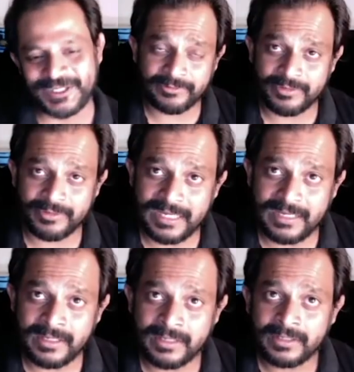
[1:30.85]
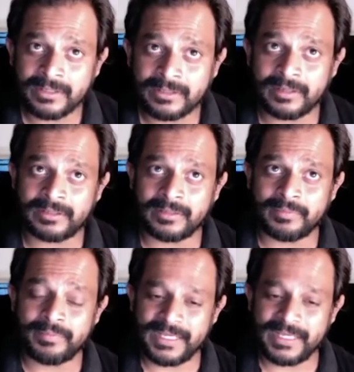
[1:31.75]
For me, the
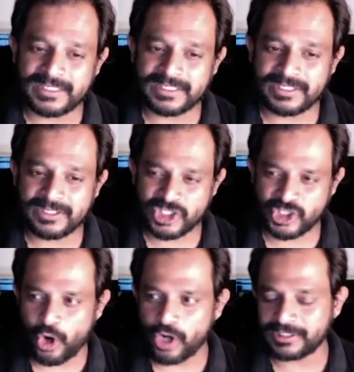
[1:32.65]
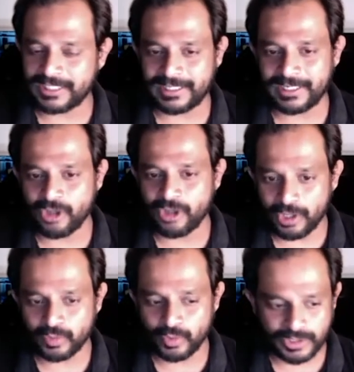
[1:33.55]
biggest shock that I
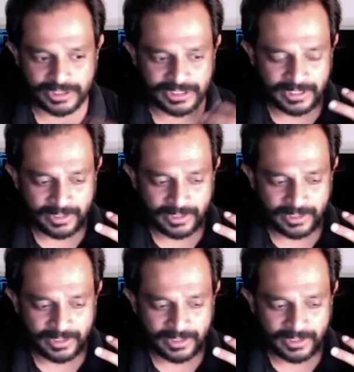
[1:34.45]
got was